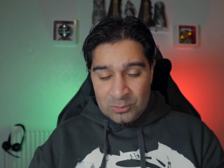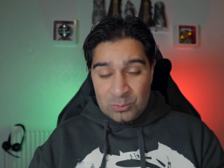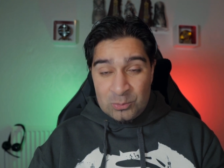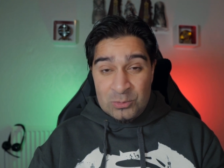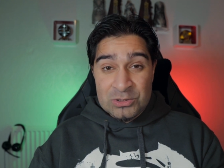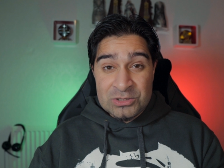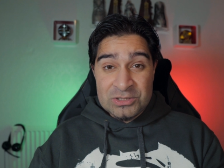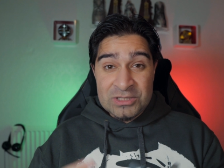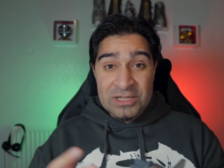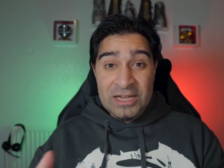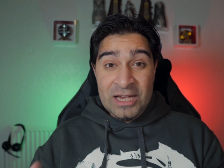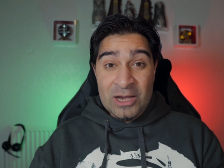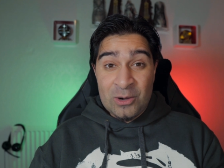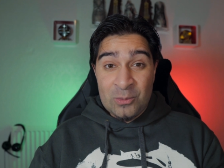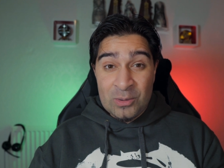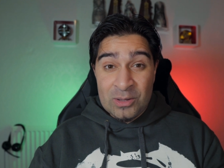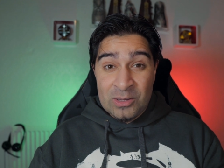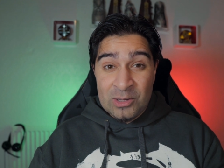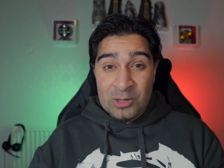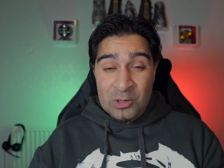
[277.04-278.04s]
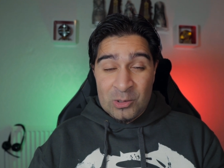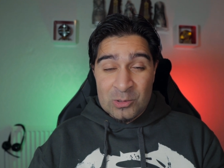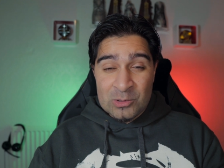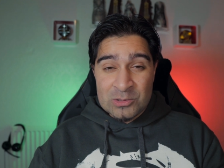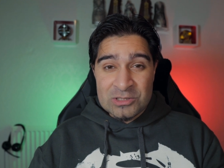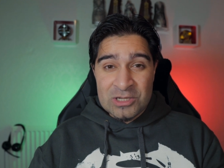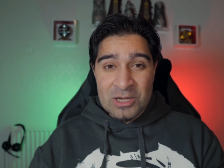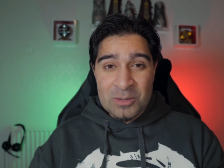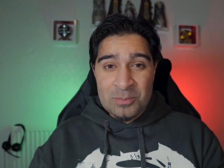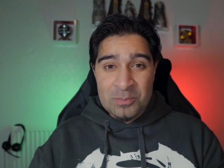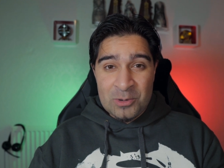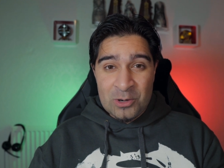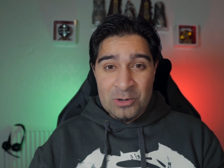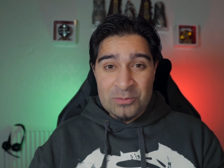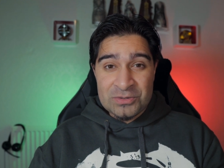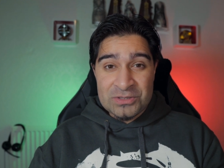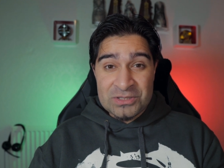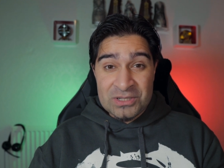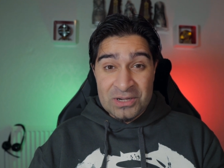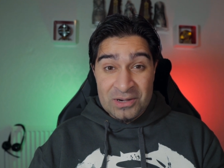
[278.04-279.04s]
we'll see how well it holds up
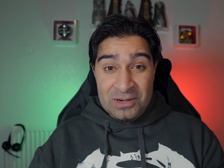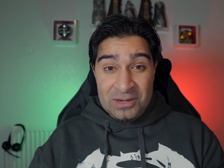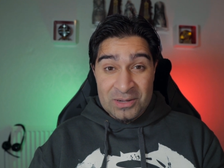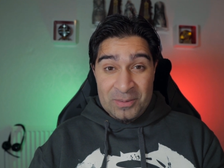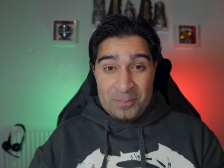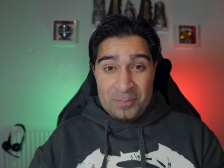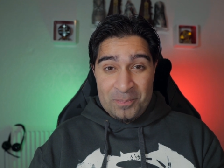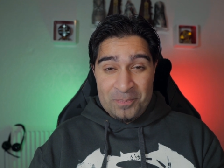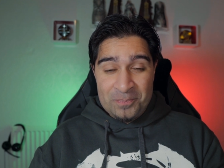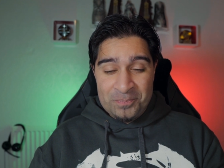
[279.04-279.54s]
over time.